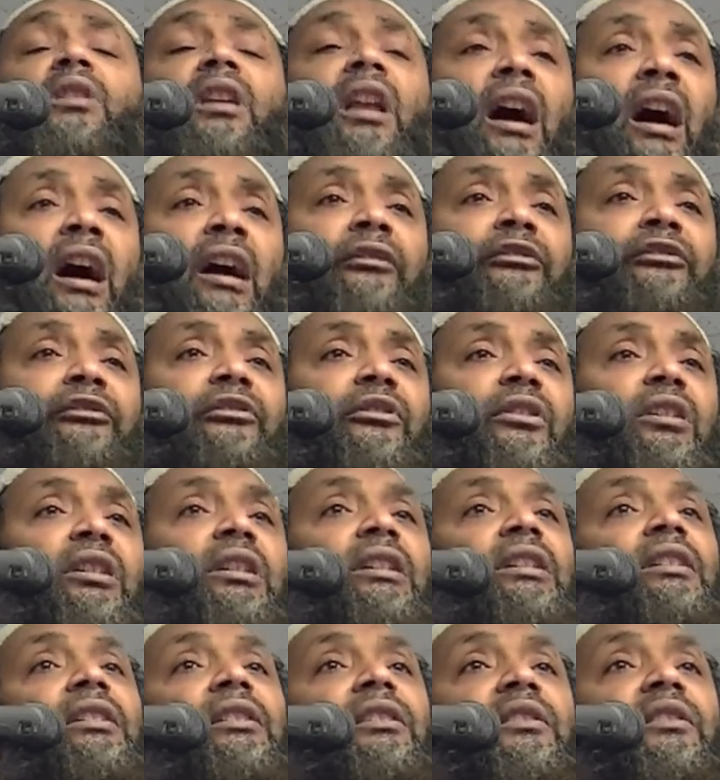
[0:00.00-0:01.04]
love
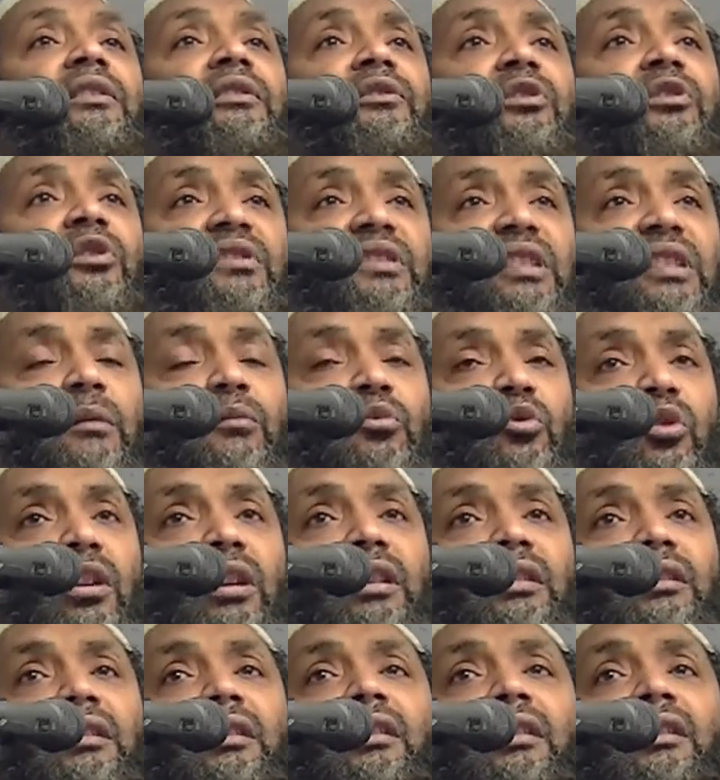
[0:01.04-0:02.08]
for
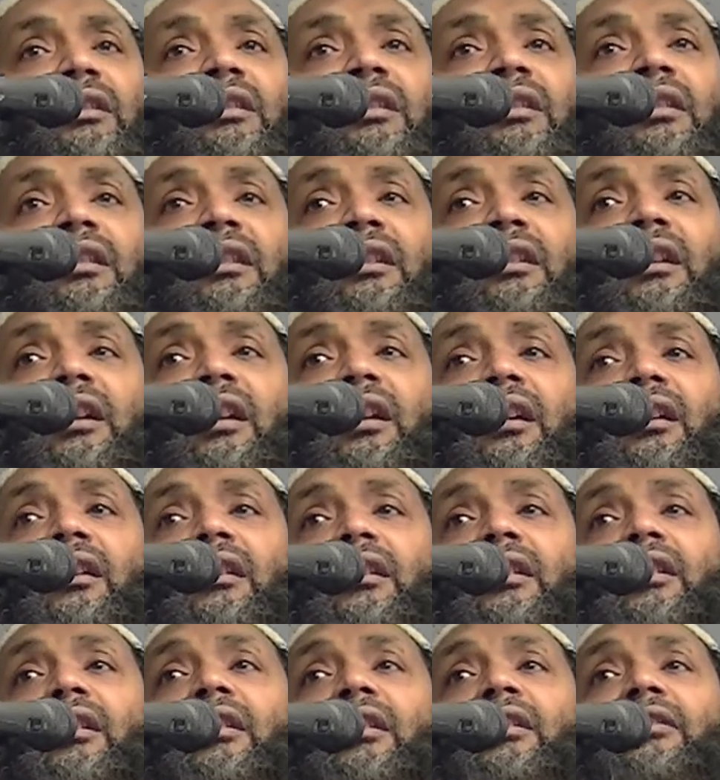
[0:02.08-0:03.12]
someone
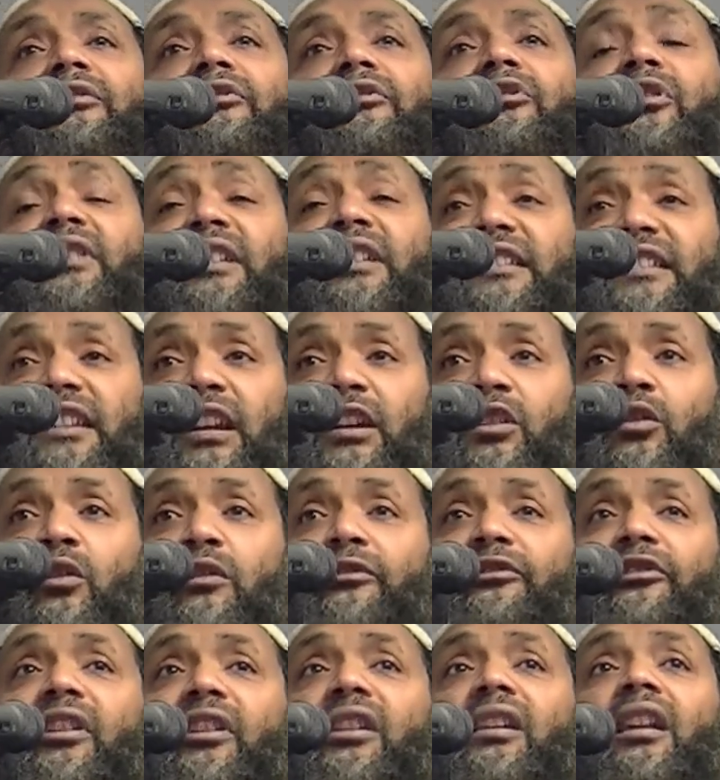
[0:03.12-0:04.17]
for the sake
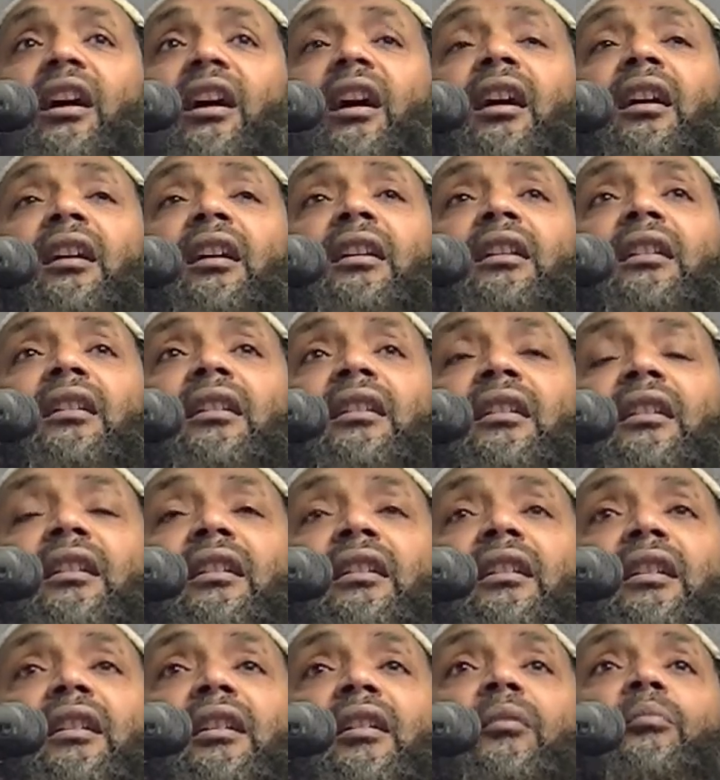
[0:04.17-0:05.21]
of Allah,
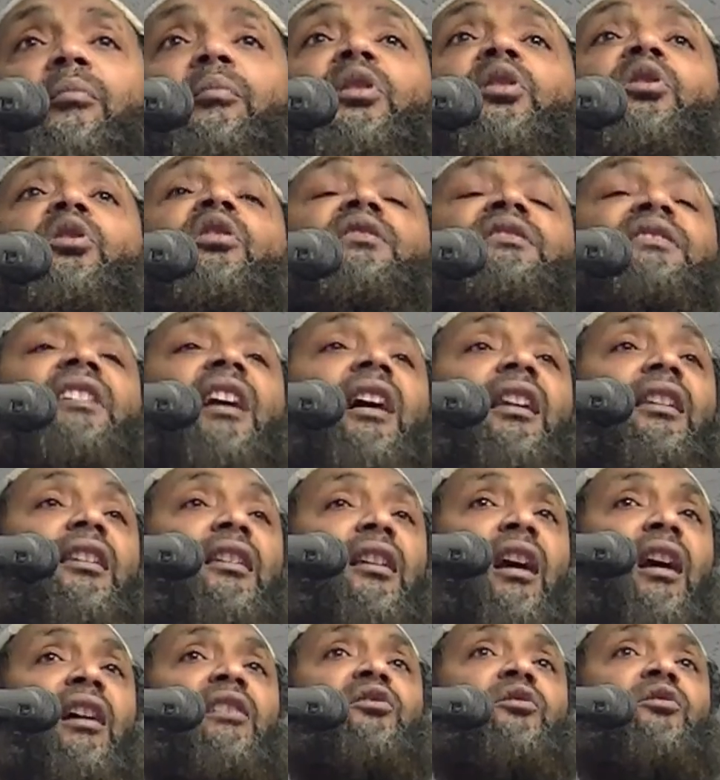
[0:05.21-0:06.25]
because
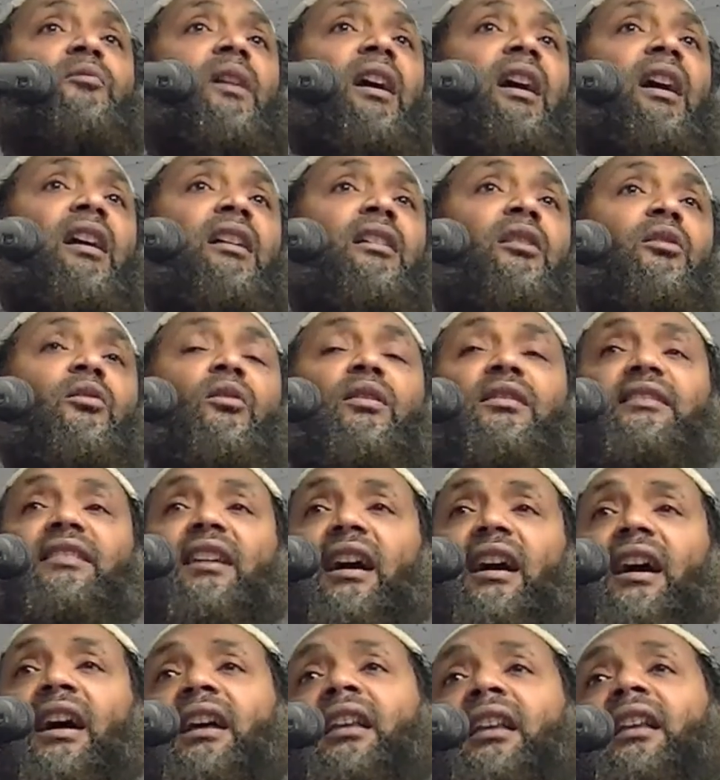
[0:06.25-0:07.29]
Allah subhanahu wa
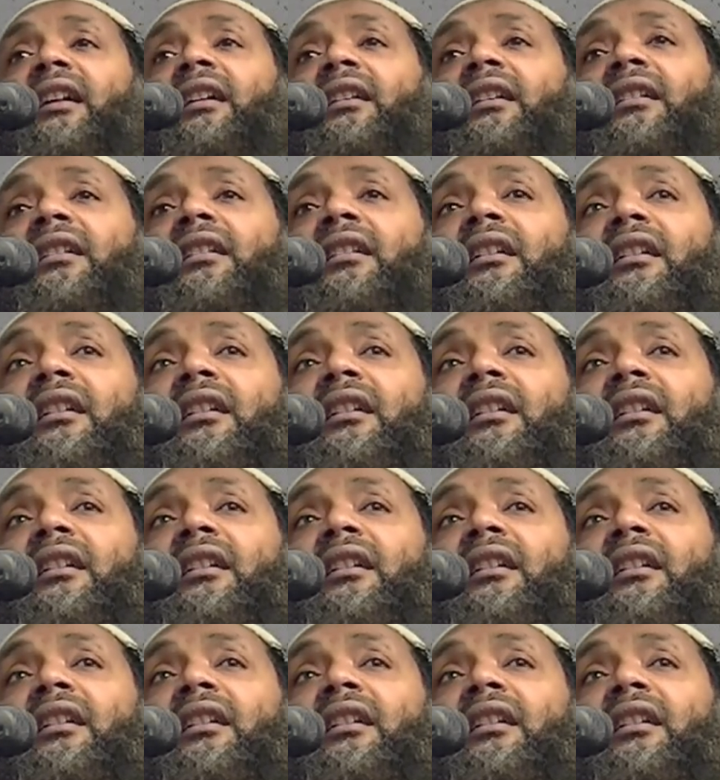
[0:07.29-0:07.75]
ta'ala,